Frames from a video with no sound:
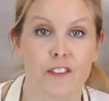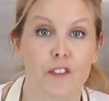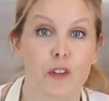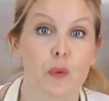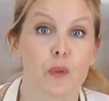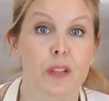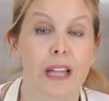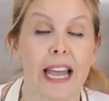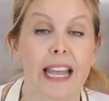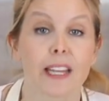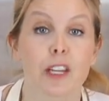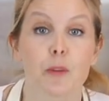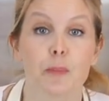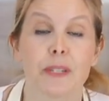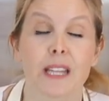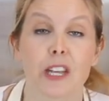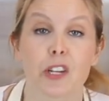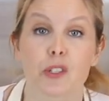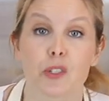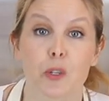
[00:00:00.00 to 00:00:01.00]
if you like your
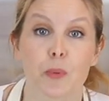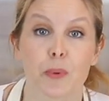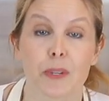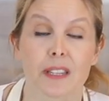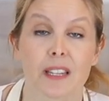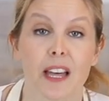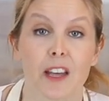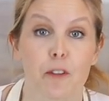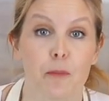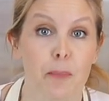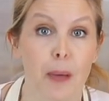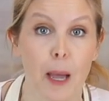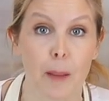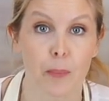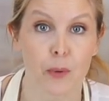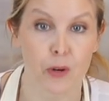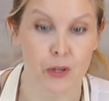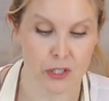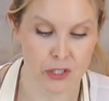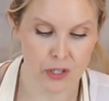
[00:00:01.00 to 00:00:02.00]
potato soup with a lot of
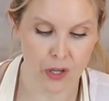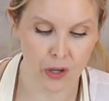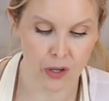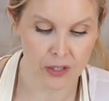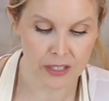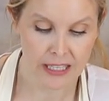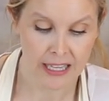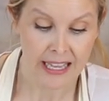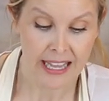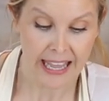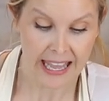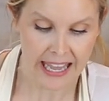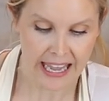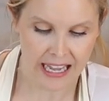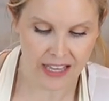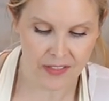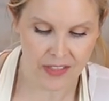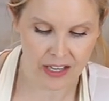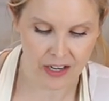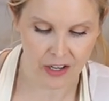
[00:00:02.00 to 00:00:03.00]
pepper or salt,
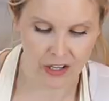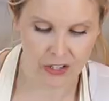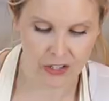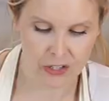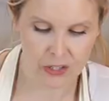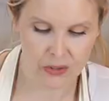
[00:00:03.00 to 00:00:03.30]
add that on